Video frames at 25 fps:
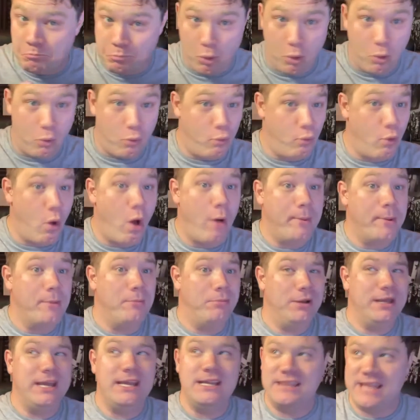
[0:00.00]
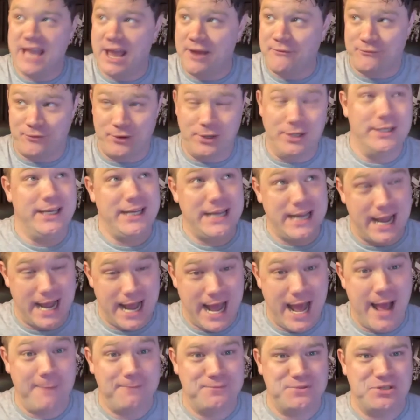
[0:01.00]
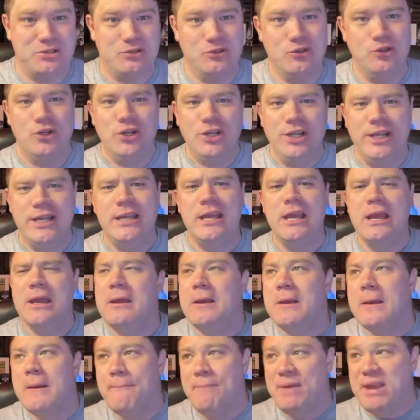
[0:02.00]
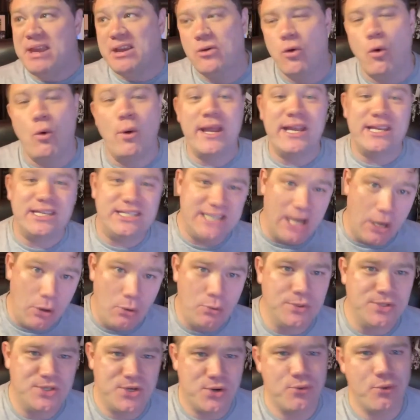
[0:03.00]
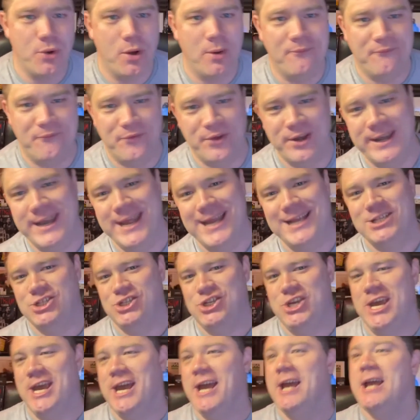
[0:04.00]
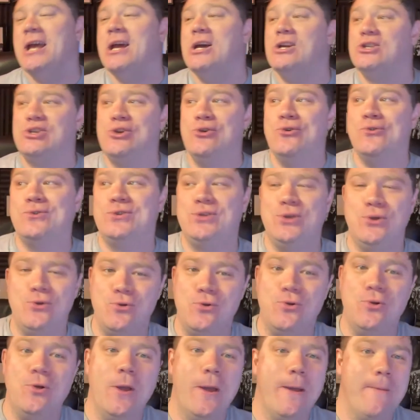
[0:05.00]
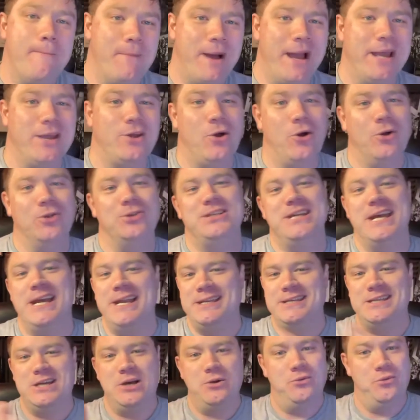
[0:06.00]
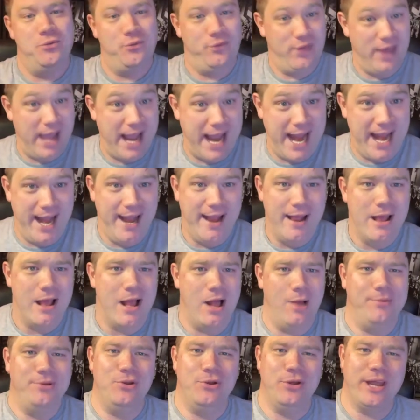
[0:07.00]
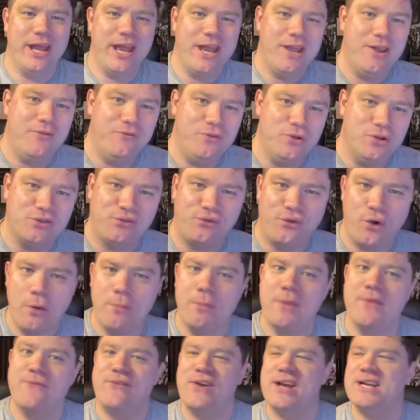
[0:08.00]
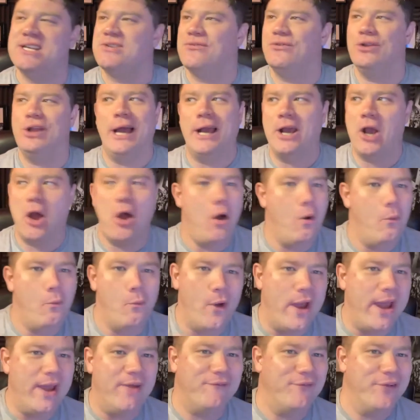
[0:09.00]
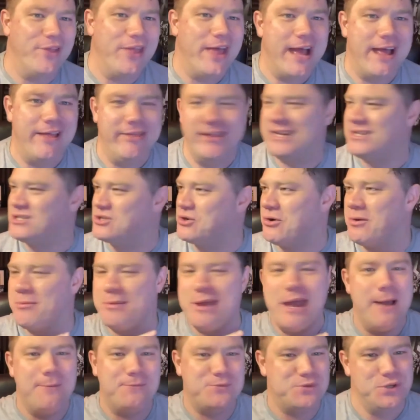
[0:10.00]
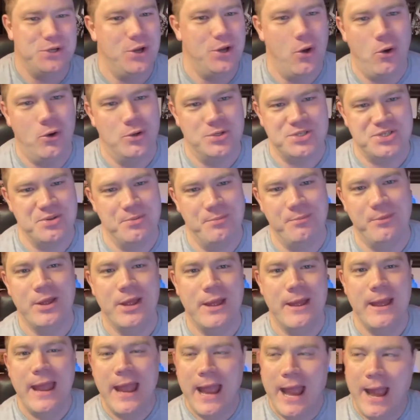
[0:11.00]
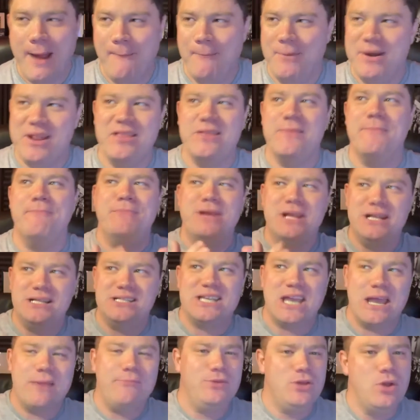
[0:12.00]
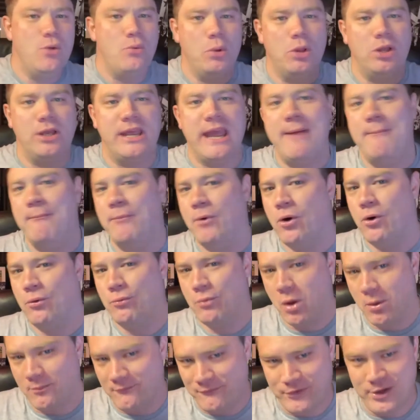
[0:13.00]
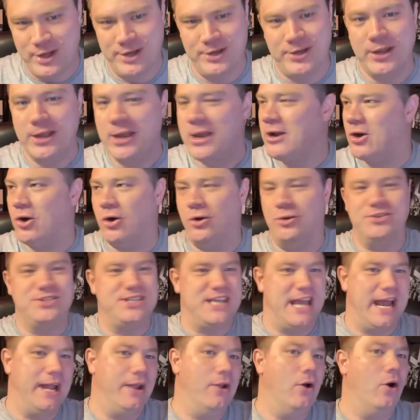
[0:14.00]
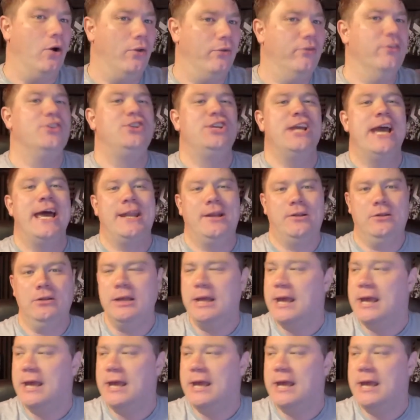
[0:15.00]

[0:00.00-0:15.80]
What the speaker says: probably, definitely, absolutely be going down to Romford next year to do my content down there. I'll be doing interviews from the festival. I can't wait for that. That's going to be absolutely awesome. But in the meantime, you will get more Romford content on the channel.